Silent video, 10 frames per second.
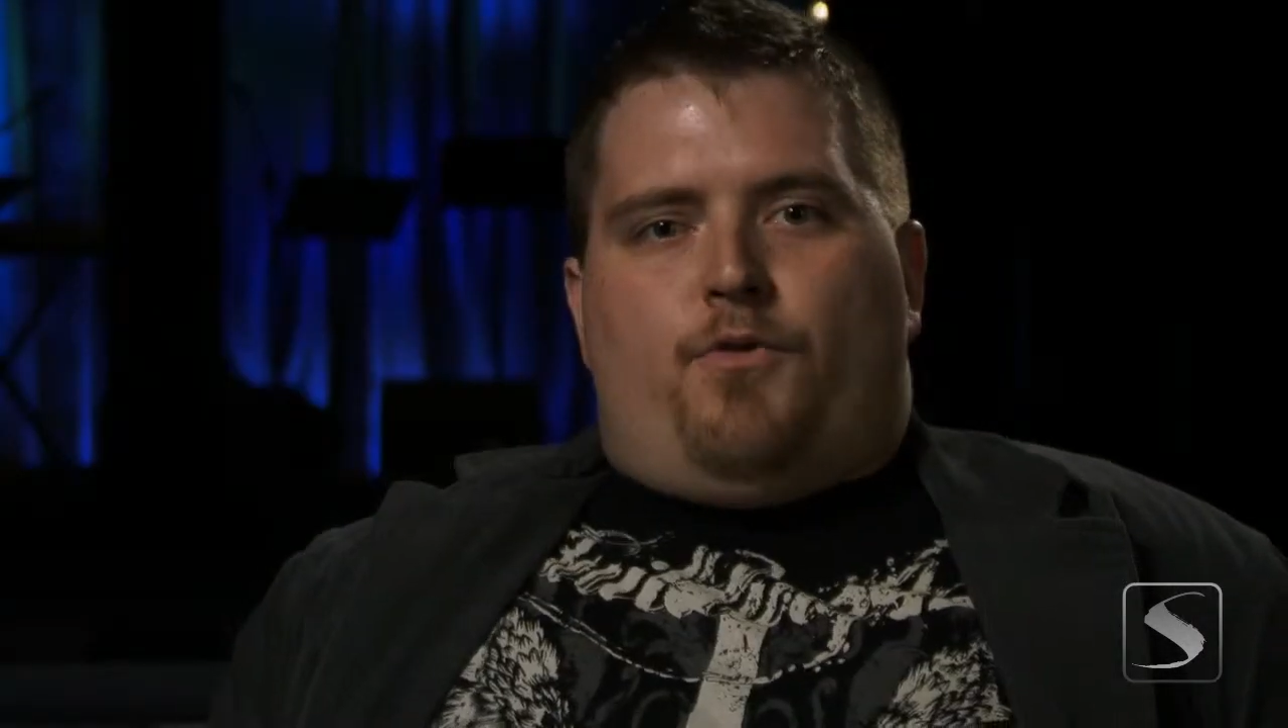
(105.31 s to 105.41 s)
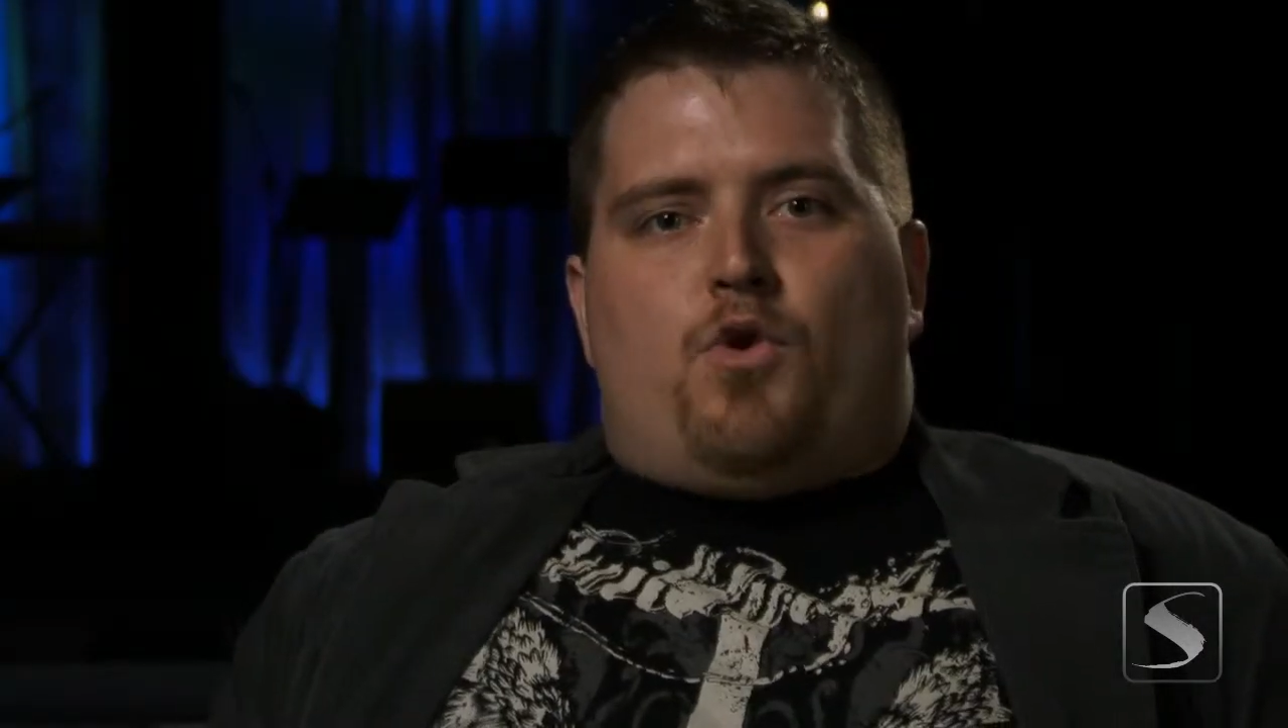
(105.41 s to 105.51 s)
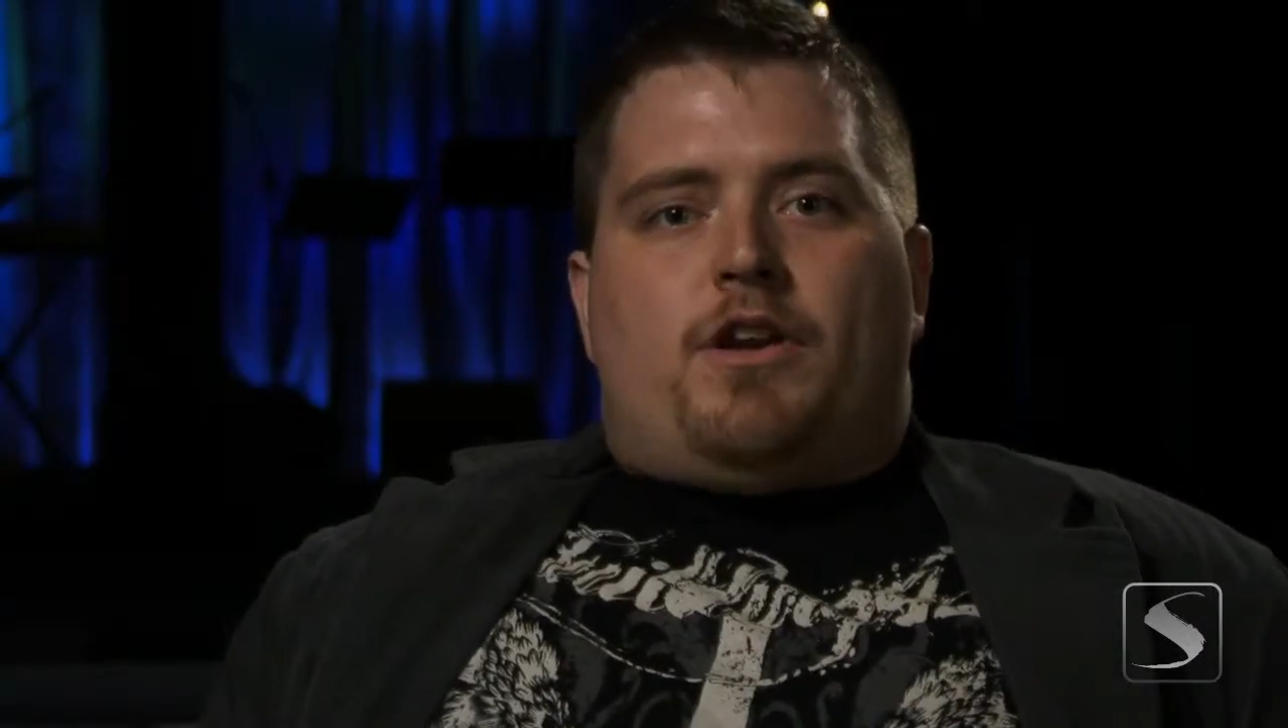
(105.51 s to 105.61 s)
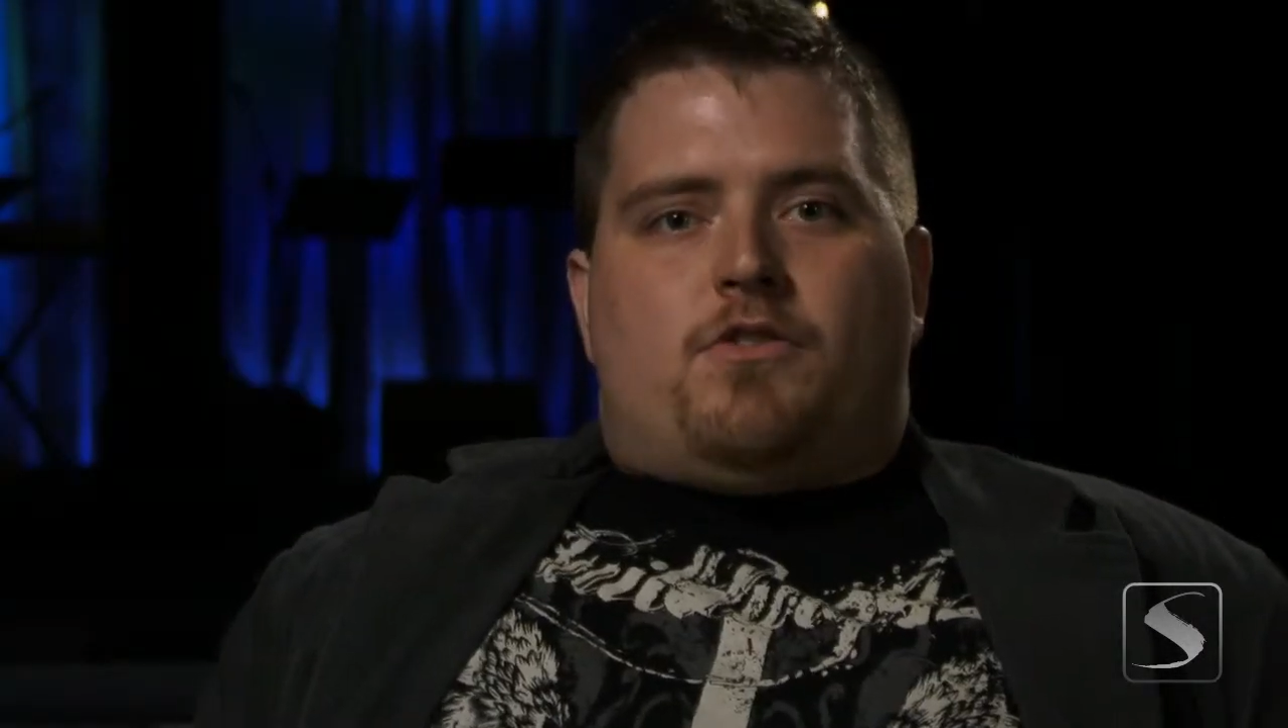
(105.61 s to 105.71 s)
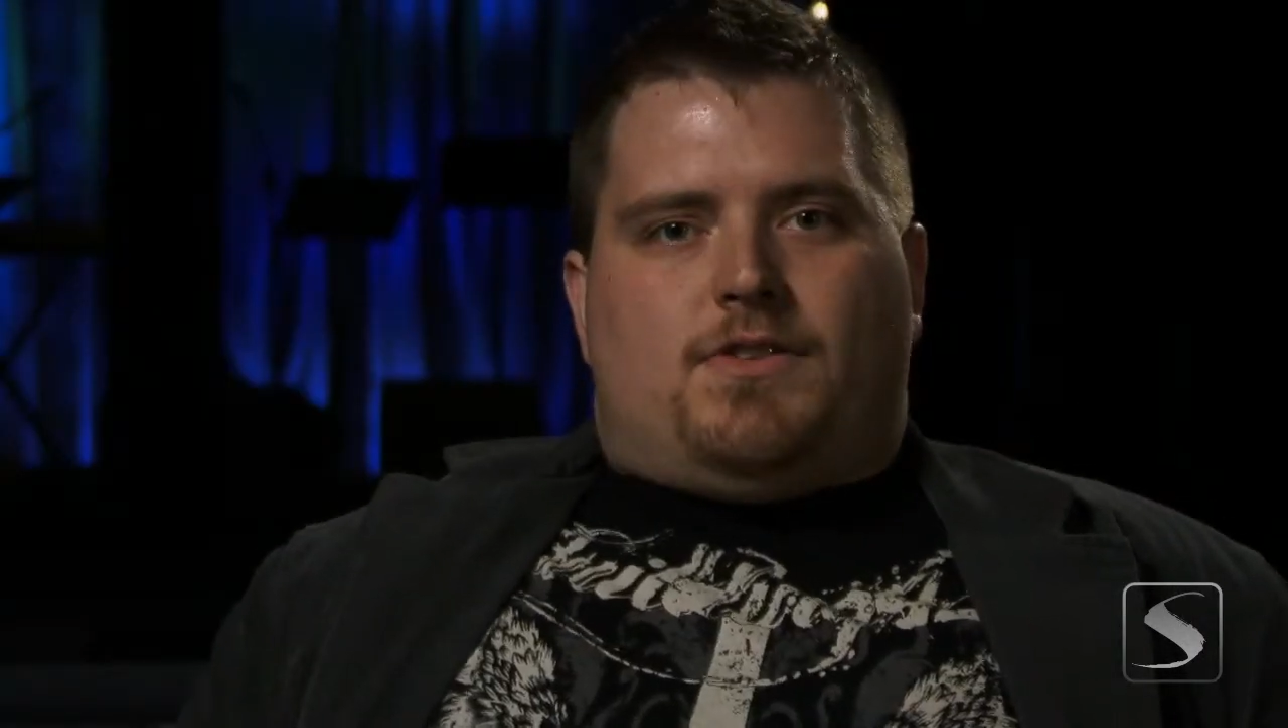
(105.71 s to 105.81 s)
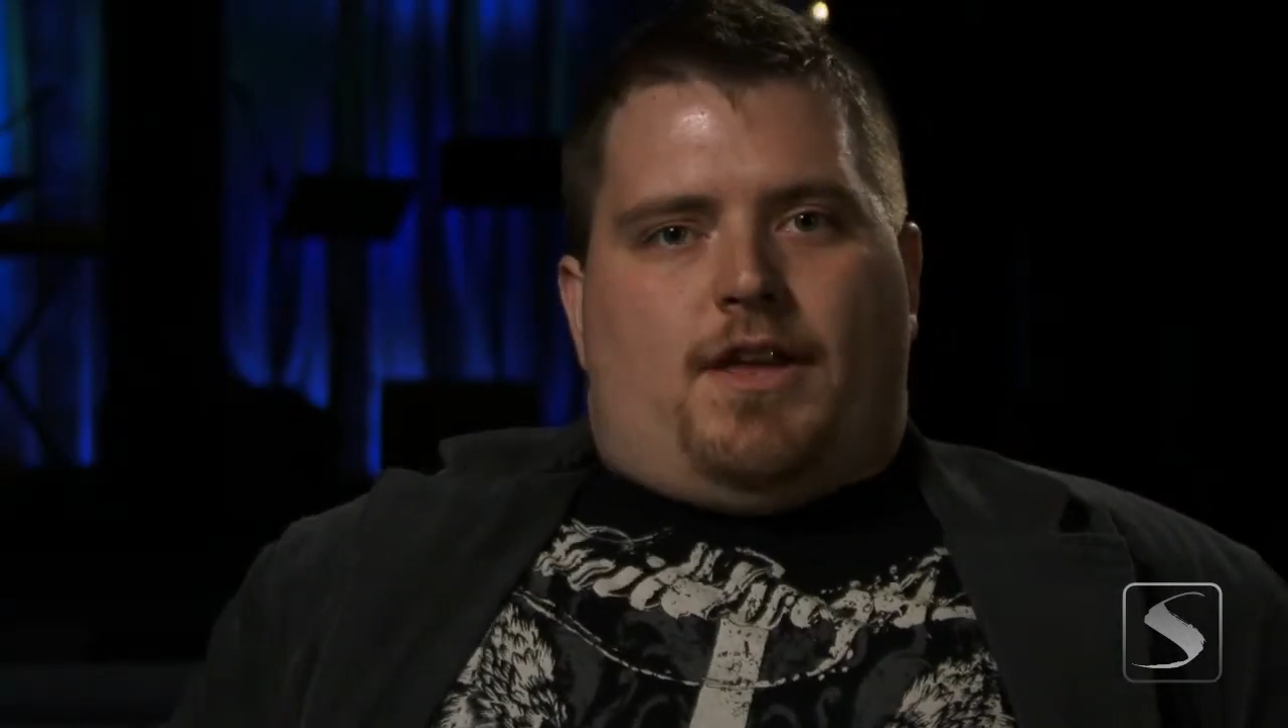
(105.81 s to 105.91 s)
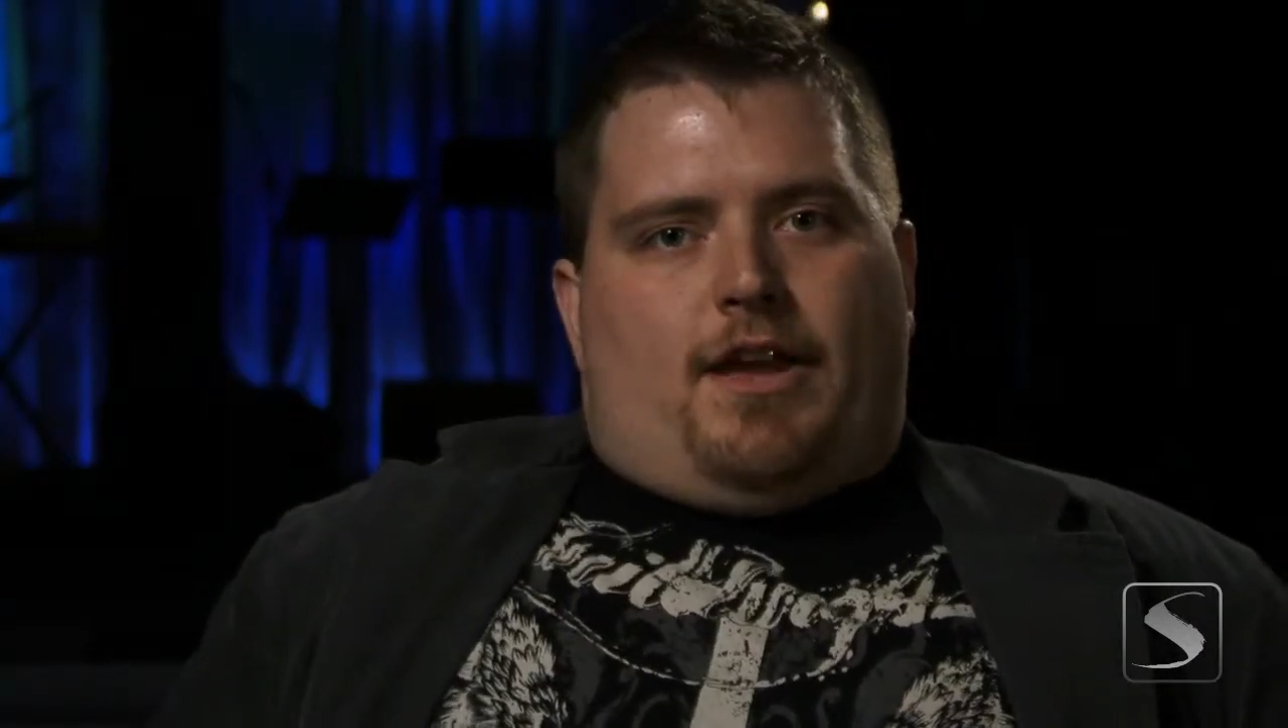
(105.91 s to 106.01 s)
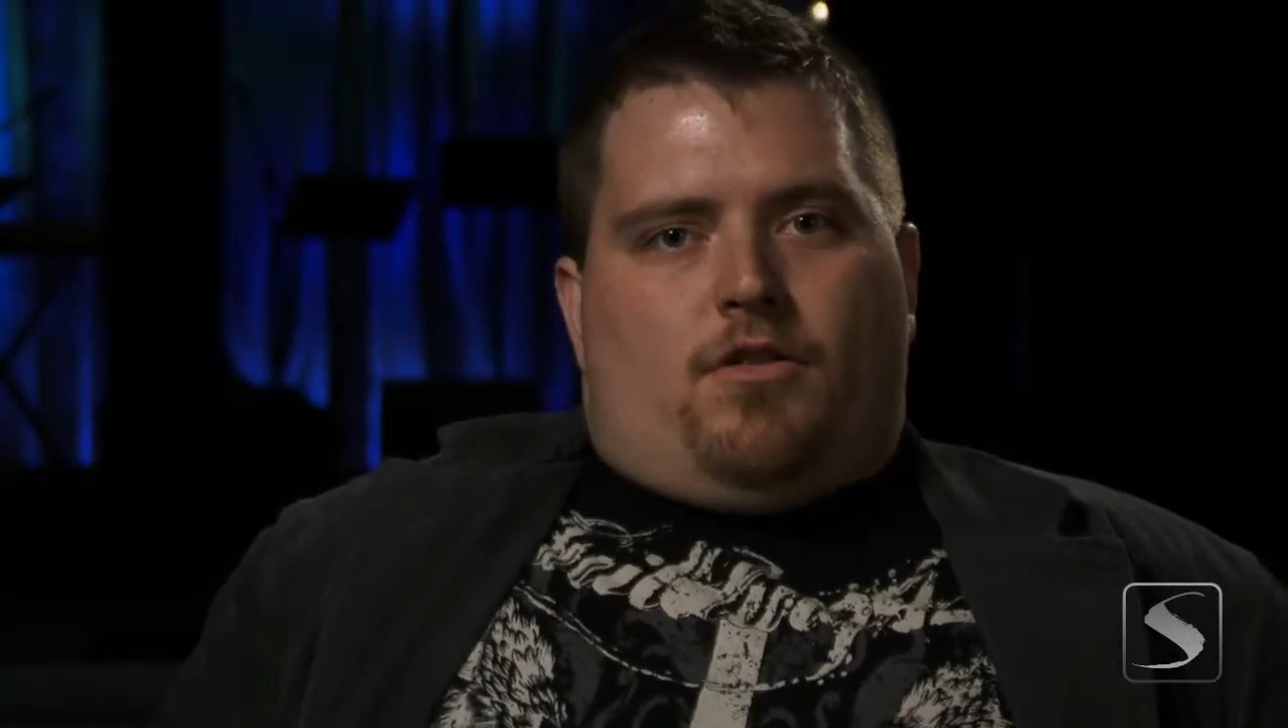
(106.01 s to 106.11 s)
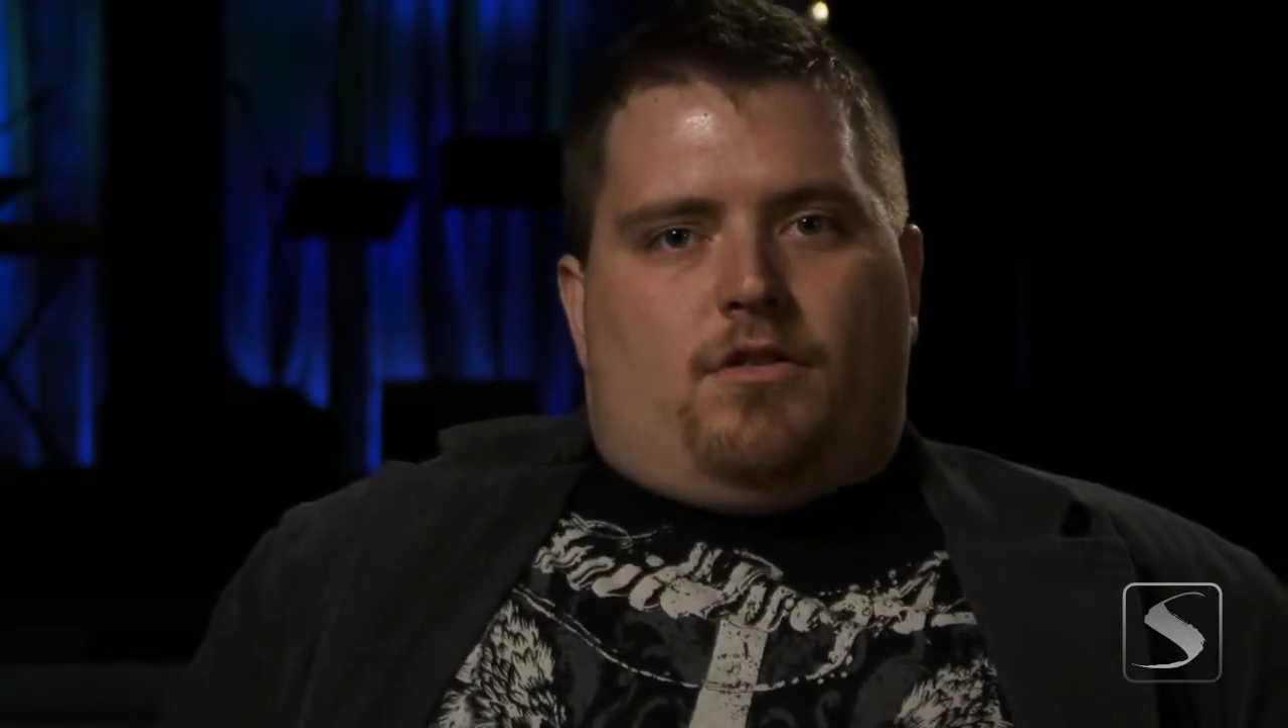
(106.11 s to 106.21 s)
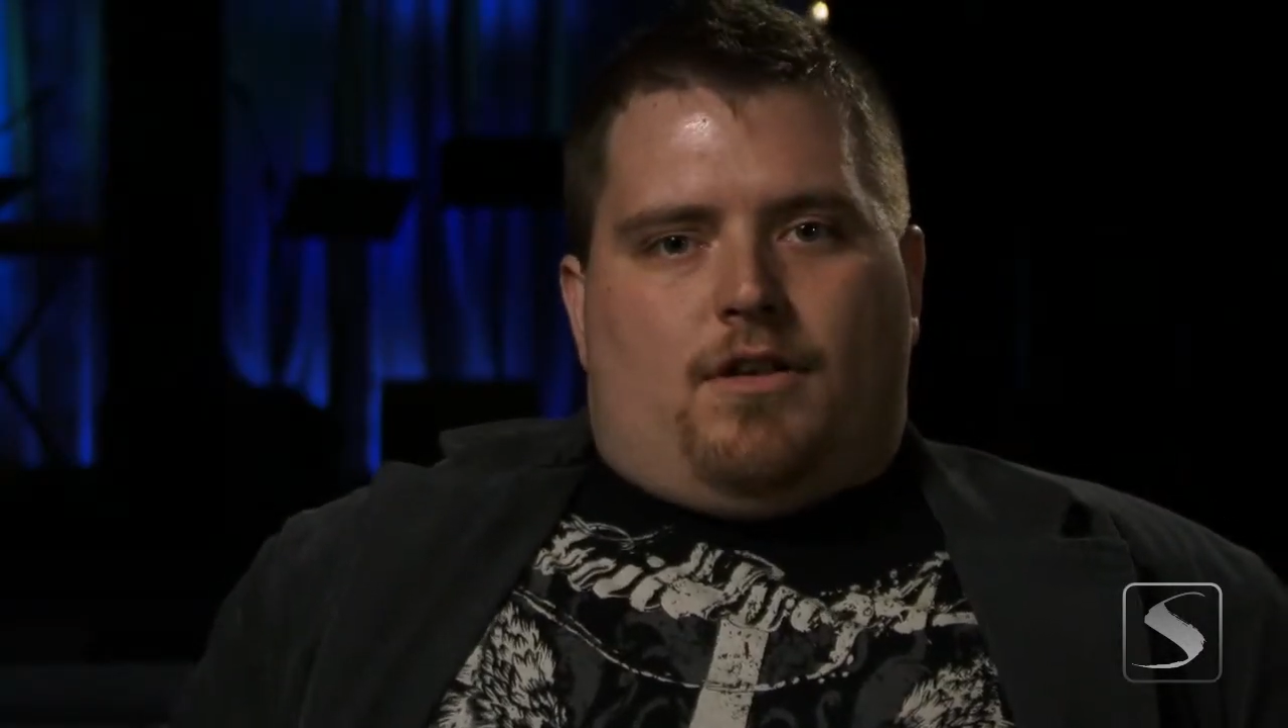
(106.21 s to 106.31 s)
4 years
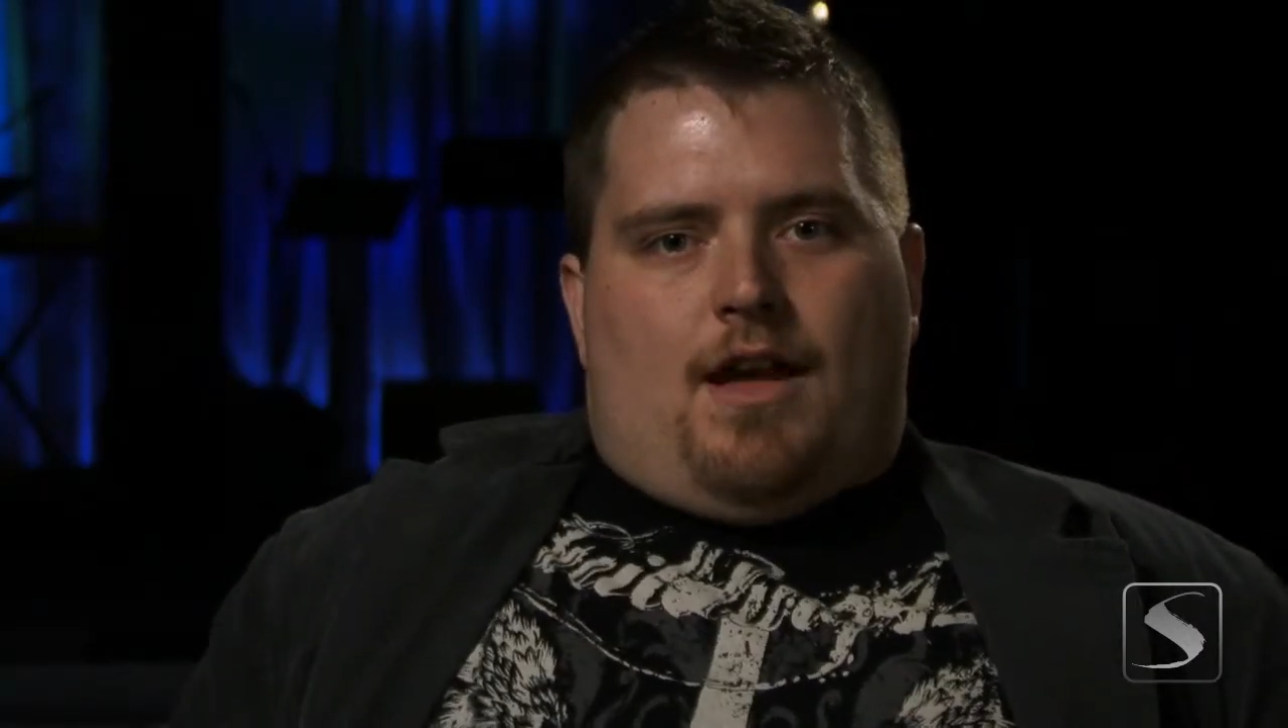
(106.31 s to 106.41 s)
later,